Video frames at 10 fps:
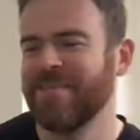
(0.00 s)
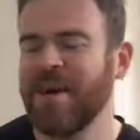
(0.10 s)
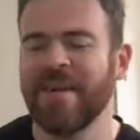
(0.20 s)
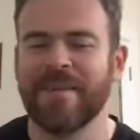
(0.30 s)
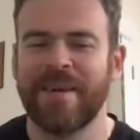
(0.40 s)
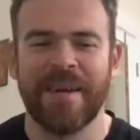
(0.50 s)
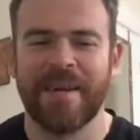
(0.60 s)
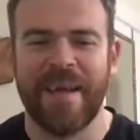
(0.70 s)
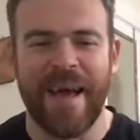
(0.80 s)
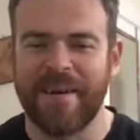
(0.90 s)

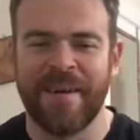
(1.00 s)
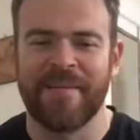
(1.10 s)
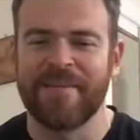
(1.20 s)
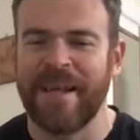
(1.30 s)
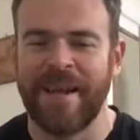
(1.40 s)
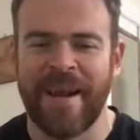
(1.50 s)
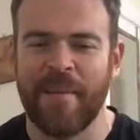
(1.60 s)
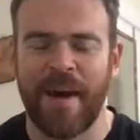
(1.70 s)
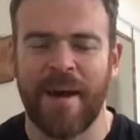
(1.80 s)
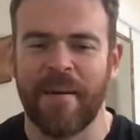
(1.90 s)
Couldn't have said it any
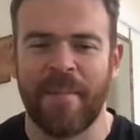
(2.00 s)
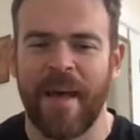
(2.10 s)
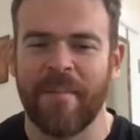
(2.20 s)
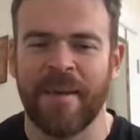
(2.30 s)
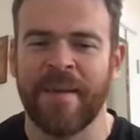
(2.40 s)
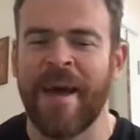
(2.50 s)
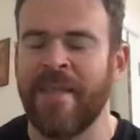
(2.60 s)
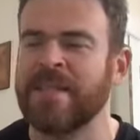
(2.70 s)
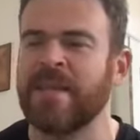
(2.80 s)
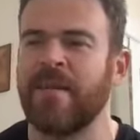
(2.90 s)
better. I mean, yeah,
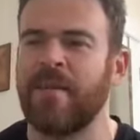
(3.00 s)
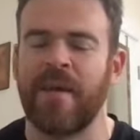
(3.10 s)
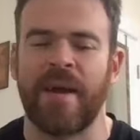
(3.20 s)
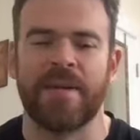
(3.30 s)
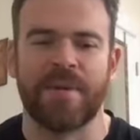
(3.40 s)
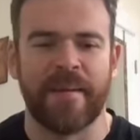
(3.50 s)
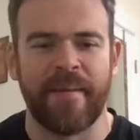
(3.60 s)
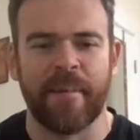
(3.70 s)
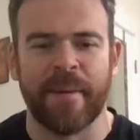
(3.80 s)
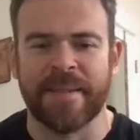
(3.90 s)
that's another thing I try to
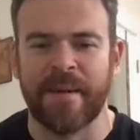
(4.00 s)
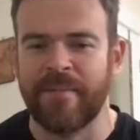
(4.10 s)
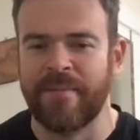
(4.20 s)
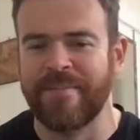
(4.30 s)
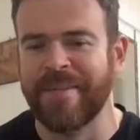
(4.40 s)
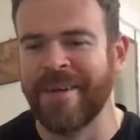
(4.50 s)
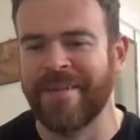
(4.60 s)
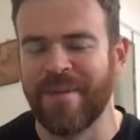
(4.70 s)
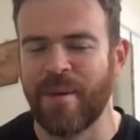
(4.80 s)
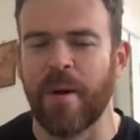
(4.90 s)
tell myself.
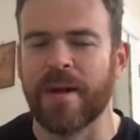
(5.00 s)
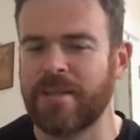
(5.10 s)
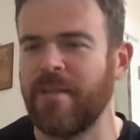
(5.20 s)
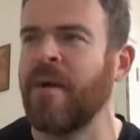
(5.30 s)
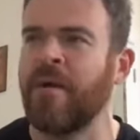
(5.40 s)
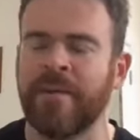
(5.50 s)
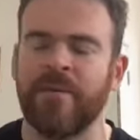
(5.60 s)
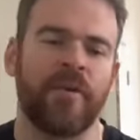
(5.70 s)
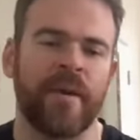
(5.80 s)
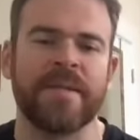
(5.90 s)
It works to varying
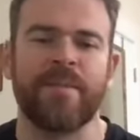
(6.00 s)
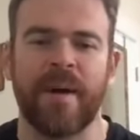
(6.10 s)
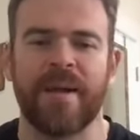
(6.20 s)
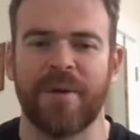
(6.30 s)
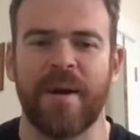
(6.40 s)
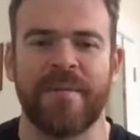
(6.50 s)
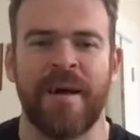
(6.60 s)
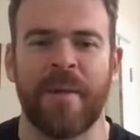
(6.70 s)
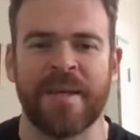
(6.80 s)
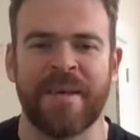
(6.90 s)
degrees, but I try to
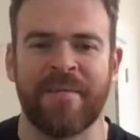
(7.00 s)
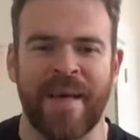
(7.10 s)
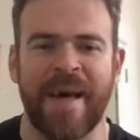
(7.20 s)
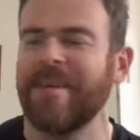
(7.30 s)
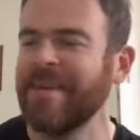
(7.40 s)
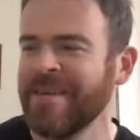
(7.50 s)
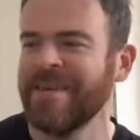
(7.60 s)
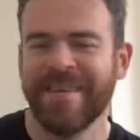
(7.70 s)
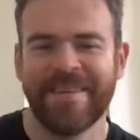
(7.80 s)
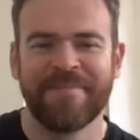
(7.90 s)
tell myself that,
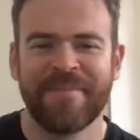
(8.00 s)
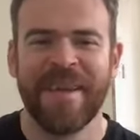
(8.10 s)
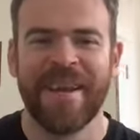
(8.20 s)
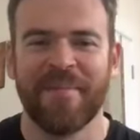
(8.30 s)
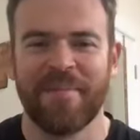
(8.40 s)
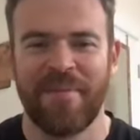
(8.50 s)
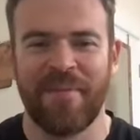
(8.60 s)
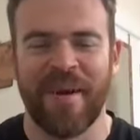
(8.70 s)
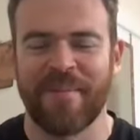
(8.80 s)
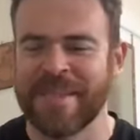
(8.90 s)

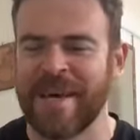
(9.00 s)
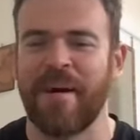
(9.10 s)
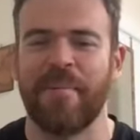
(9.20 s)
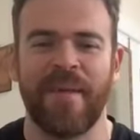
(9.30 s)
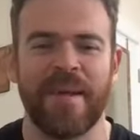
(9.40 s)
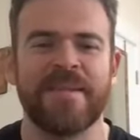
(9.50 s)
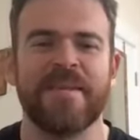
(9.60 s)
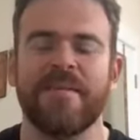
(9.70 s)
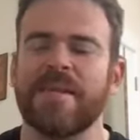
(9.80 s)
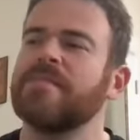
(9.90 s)
before every time I play
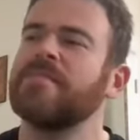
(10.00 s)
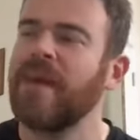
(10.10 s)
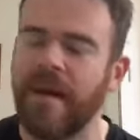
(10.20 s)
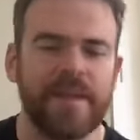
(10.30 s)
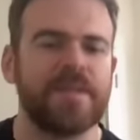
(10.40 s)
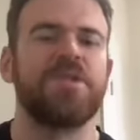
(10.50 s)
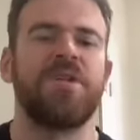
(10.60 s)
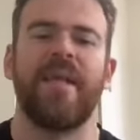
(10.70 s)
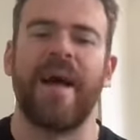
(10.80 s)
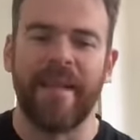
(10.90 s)
too. Just all right, just
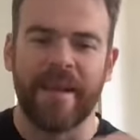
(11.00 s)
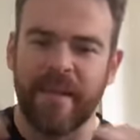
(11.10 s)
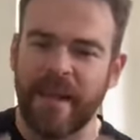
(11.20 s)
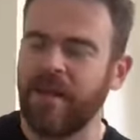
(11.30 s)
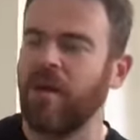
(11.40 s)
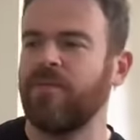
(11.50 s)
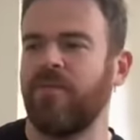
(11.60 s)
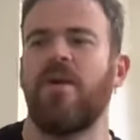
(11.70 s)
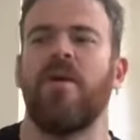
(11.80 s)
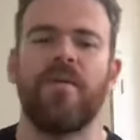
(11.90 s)
chill out. Like let it all
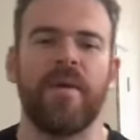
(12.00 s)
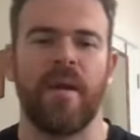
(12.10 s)
flow.